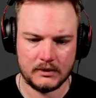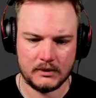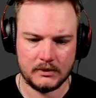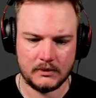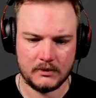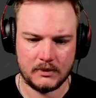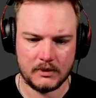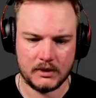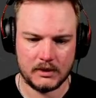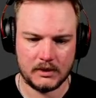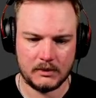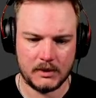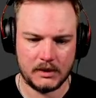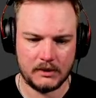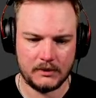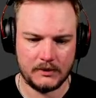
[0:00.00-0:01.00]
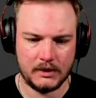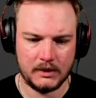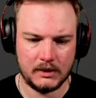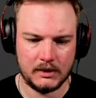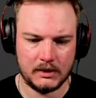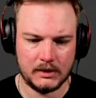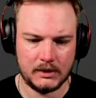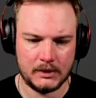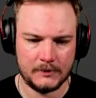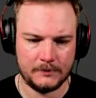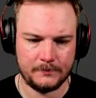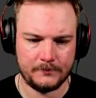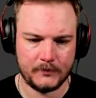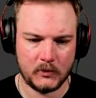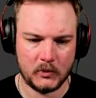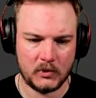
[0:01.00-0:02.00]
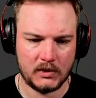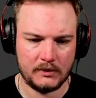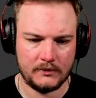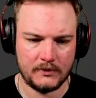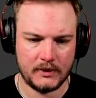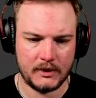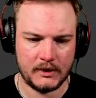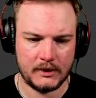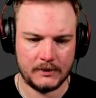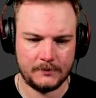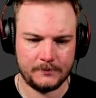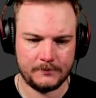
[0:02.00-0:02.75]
What about the wireframe?